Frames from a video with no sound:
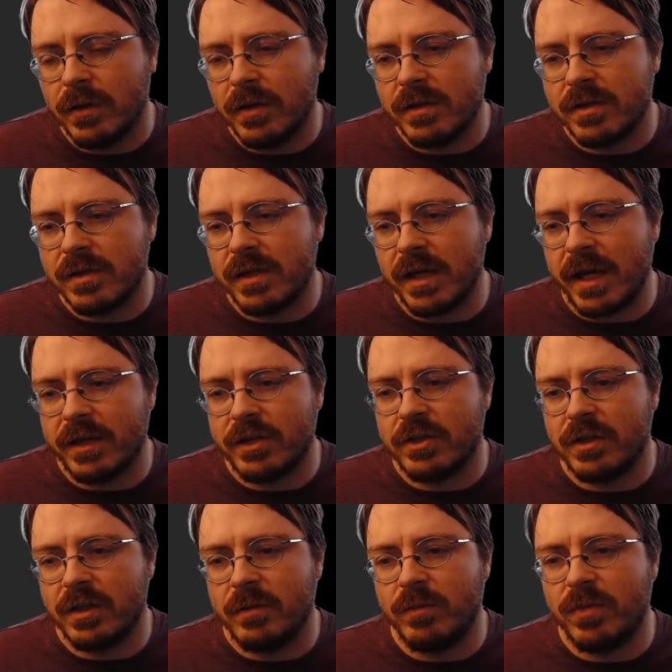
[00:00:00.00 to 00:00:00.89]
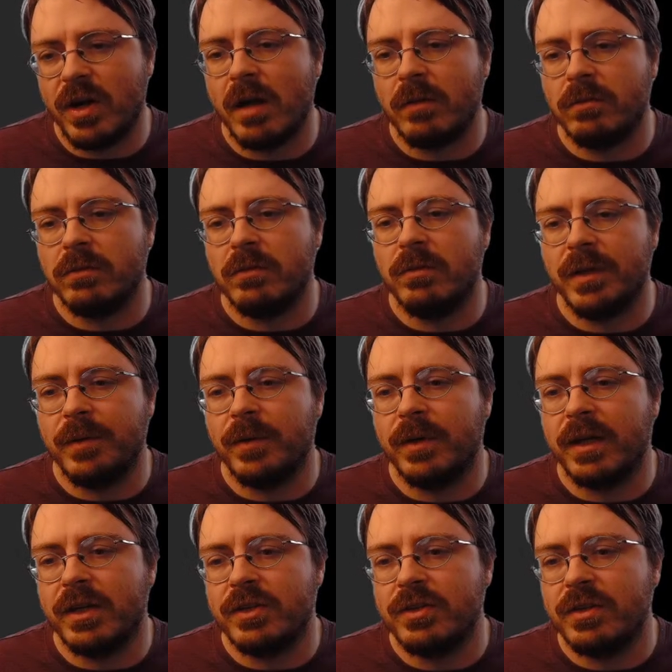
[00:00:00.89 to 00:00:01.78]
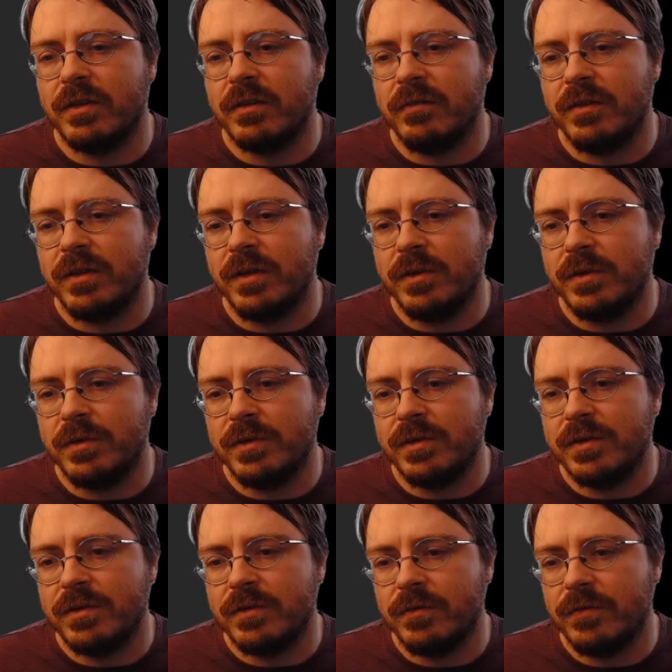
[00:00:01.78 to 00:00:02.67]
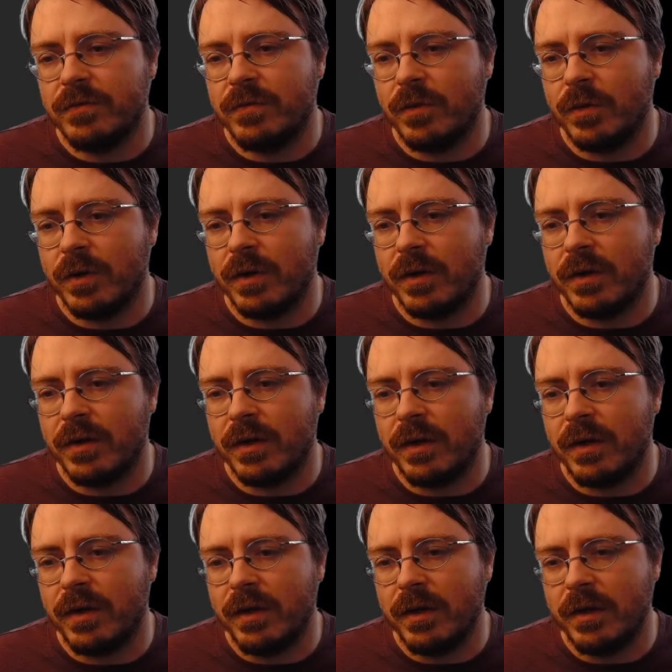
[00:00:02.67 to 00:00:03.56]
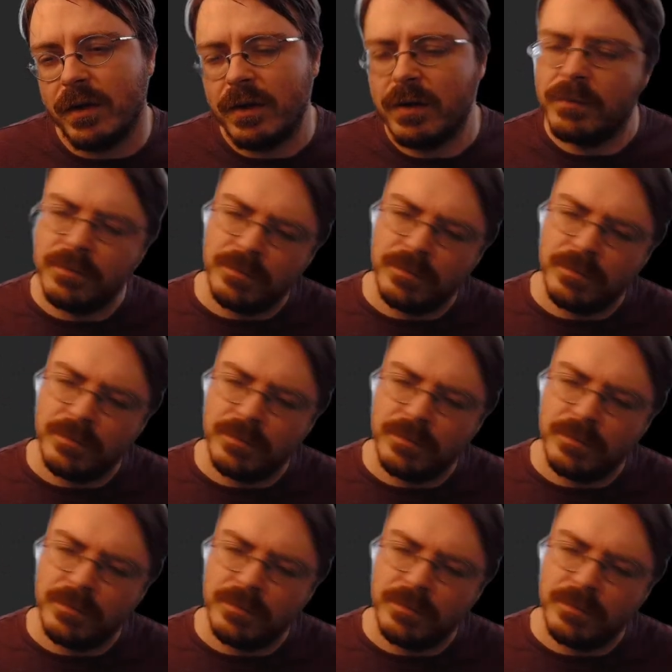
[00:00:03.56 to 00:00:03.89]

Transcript: This is actually probably what I should have used for the